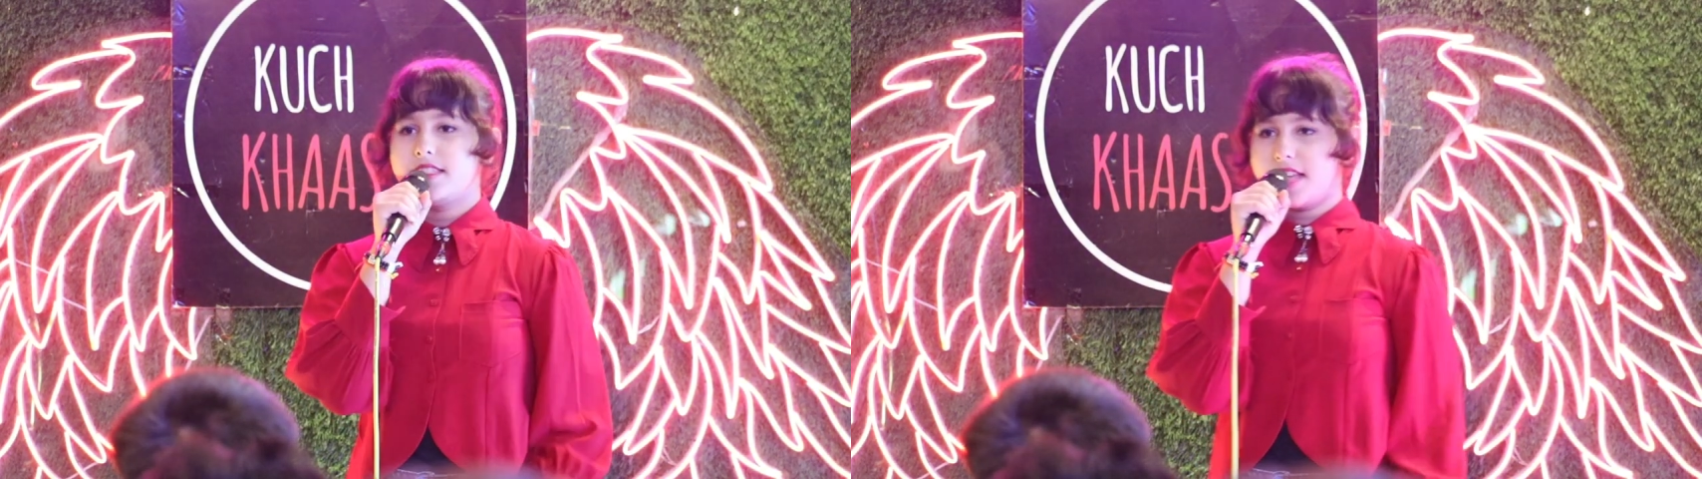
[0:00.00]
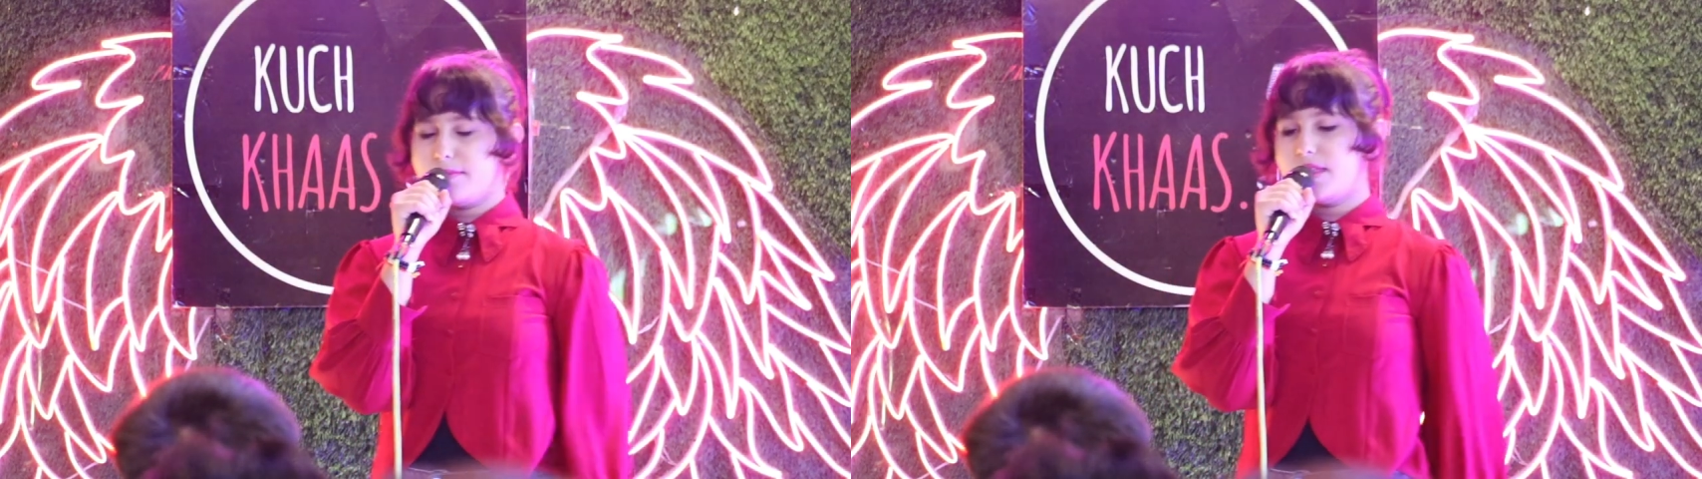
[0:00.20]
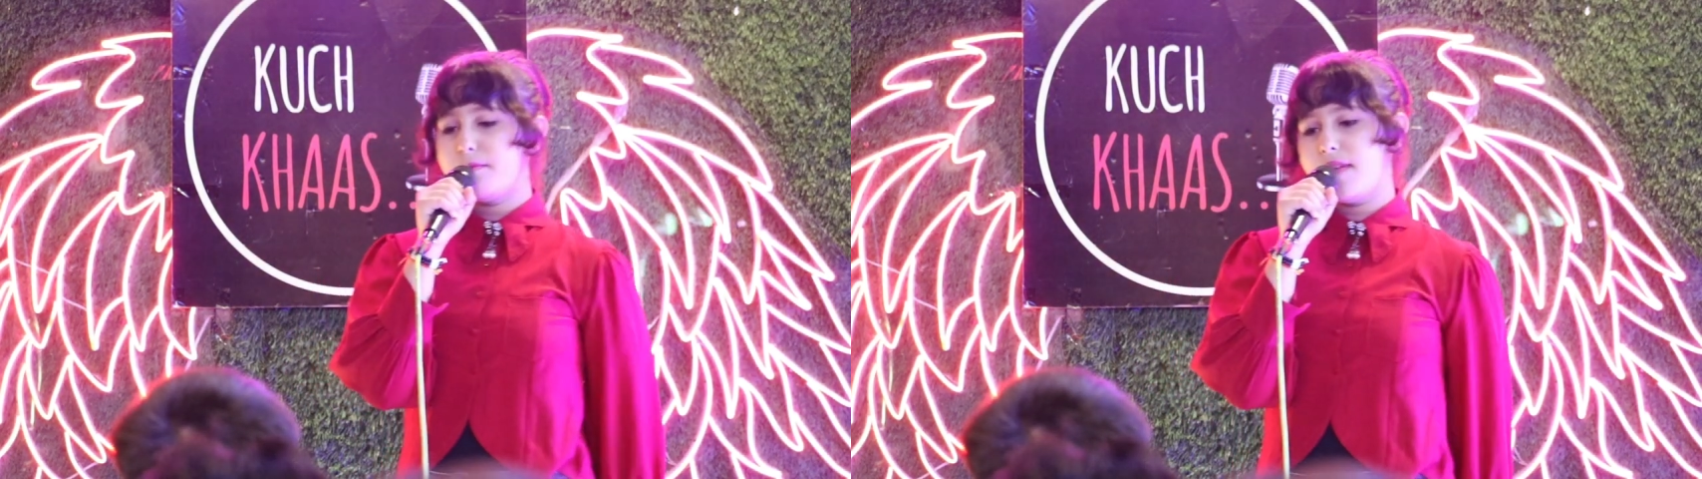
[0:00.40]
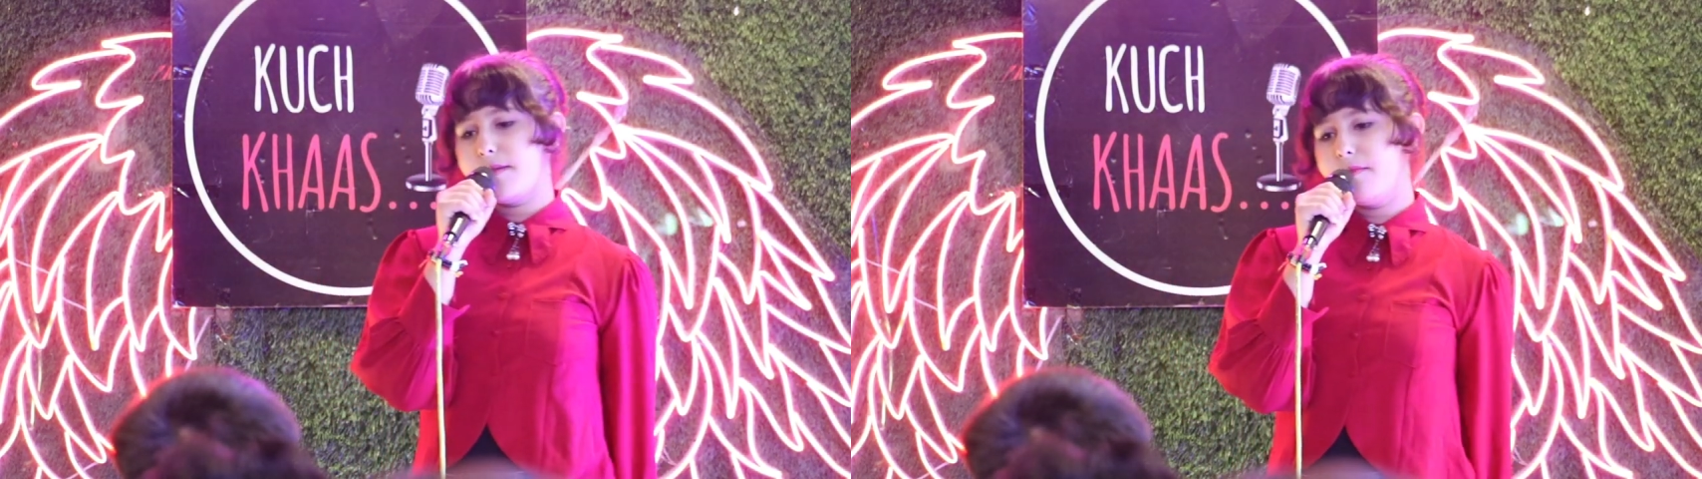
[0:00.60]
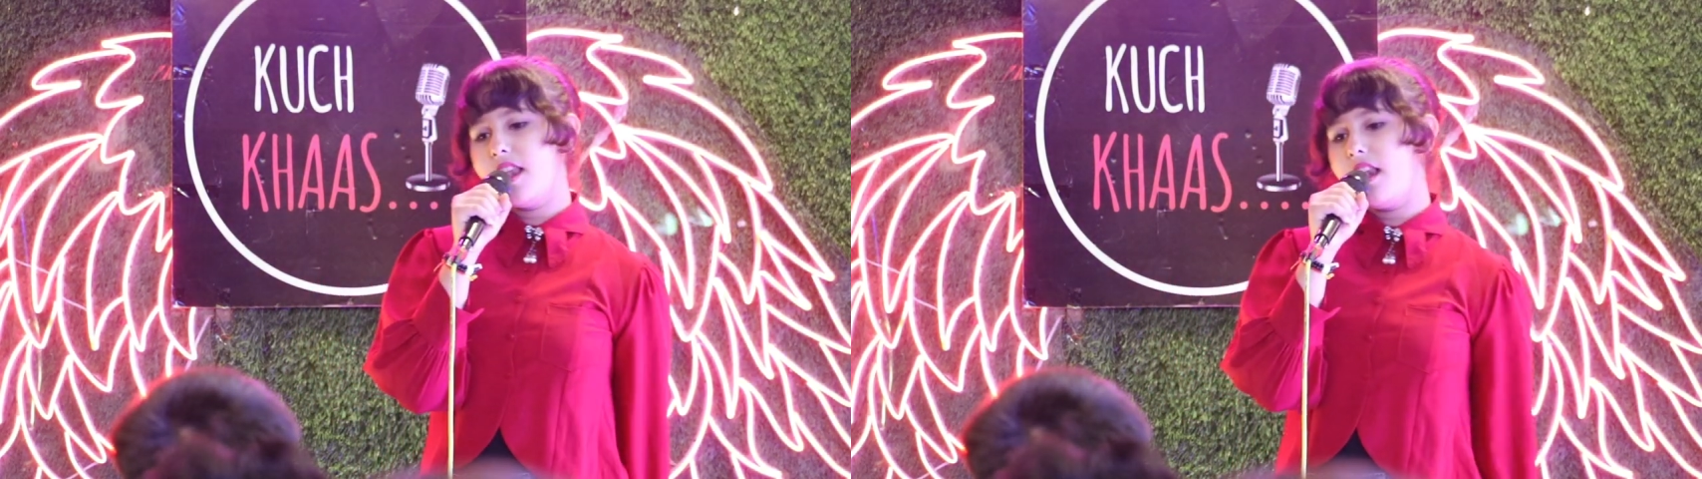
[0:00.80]
Type that
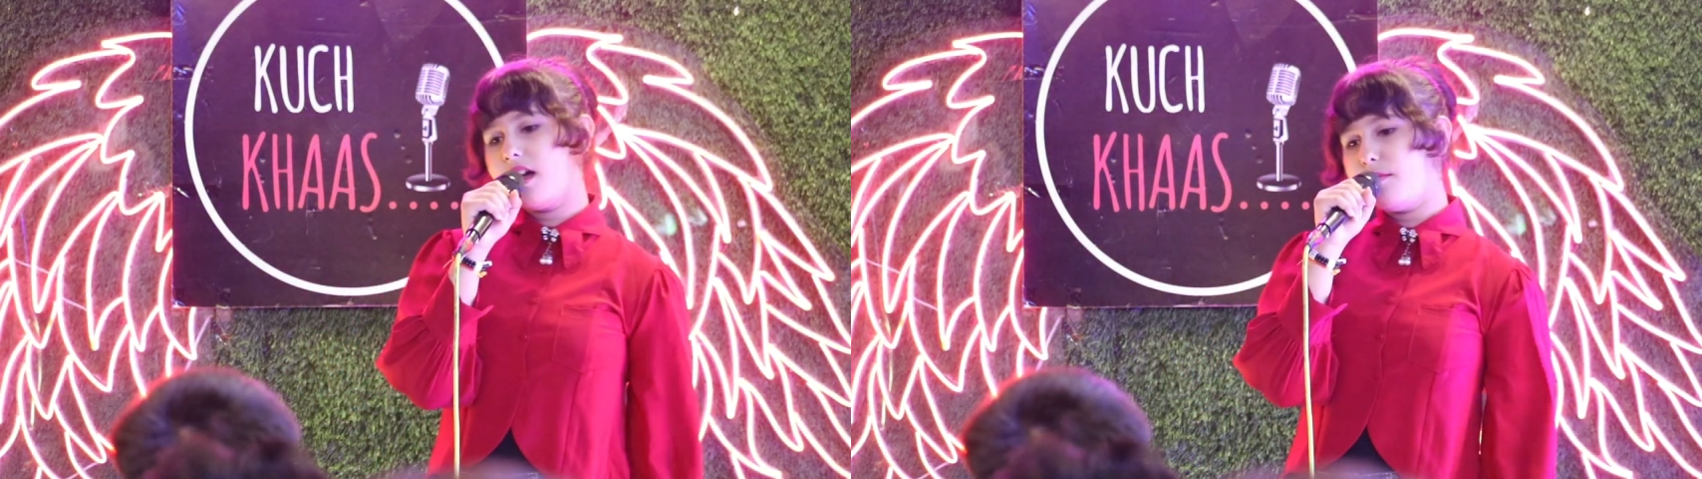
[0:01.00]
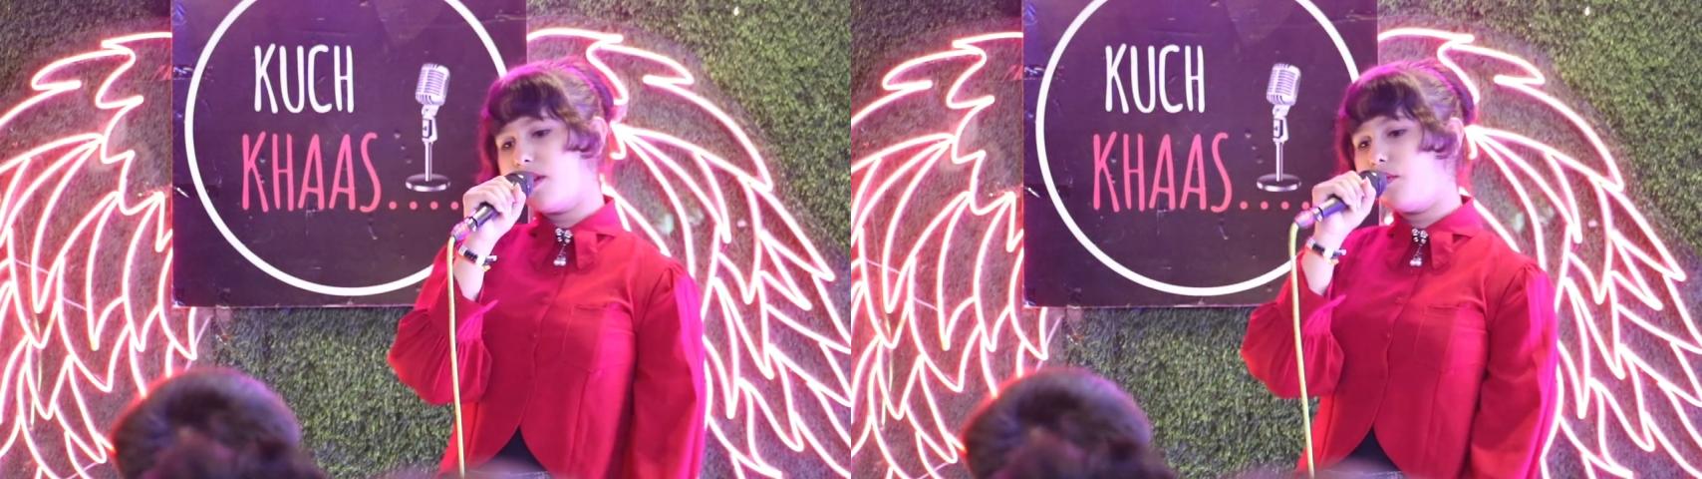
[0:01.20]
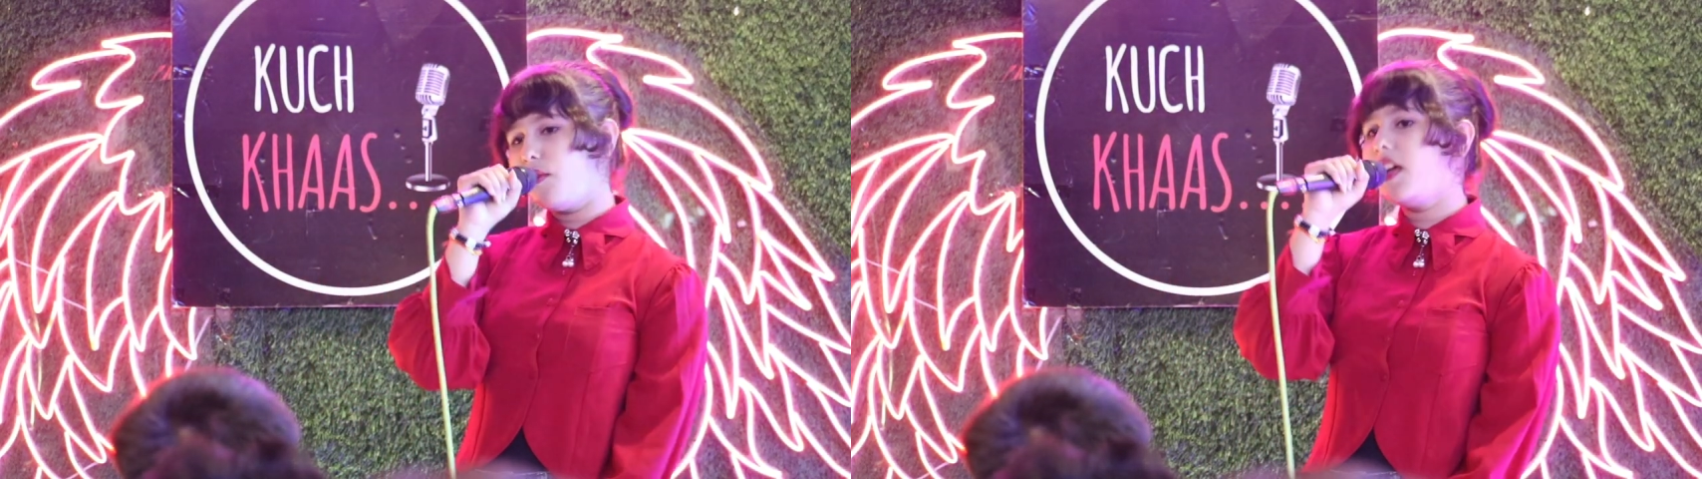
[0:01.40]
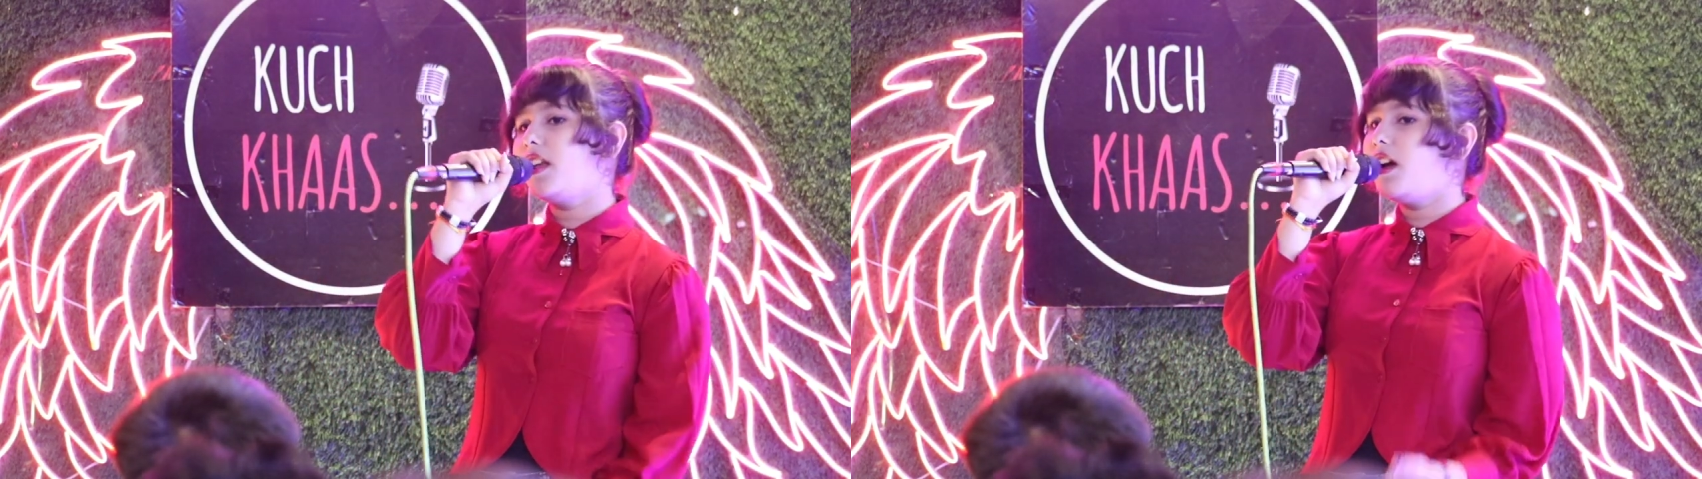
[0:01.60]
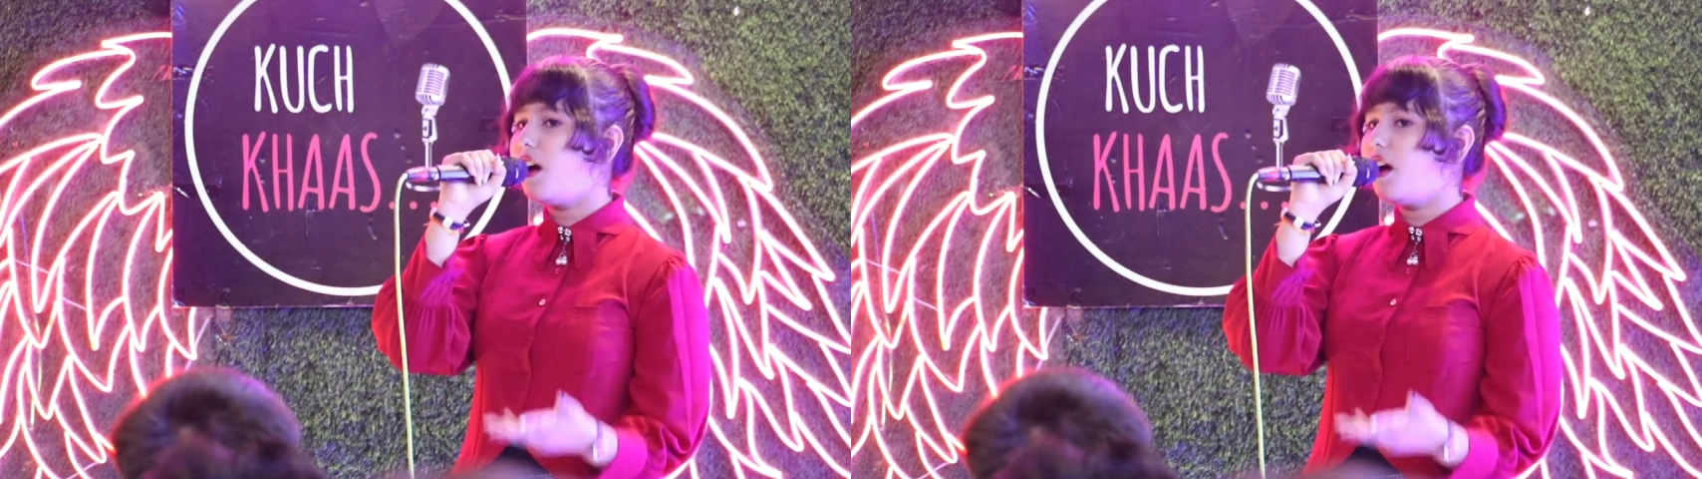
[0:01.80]
make me love me when your